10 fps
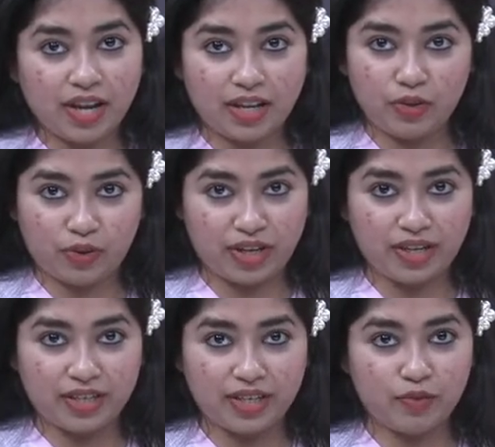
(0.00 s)
and
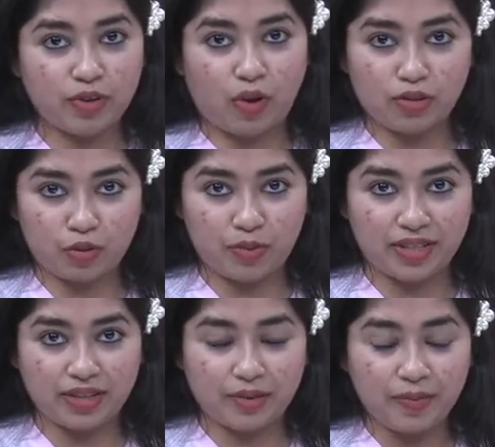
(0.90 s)
Ukrainian dean will also be
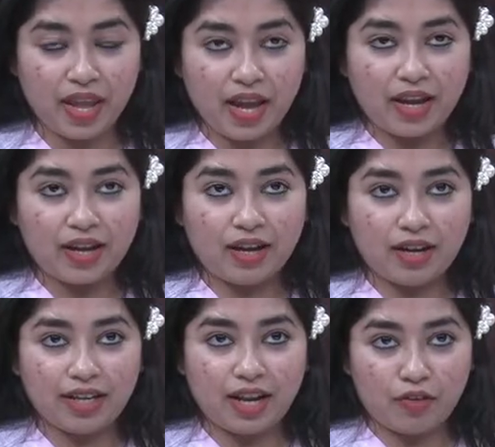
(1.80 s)
there.
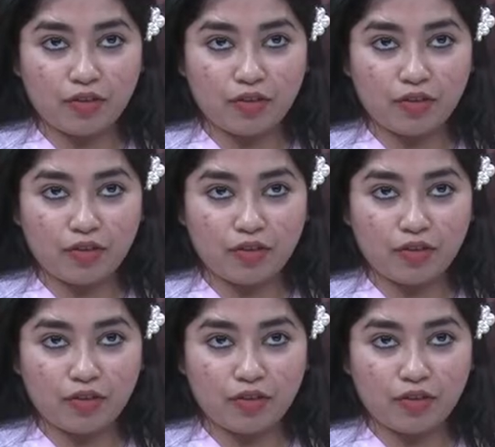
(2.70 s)
In our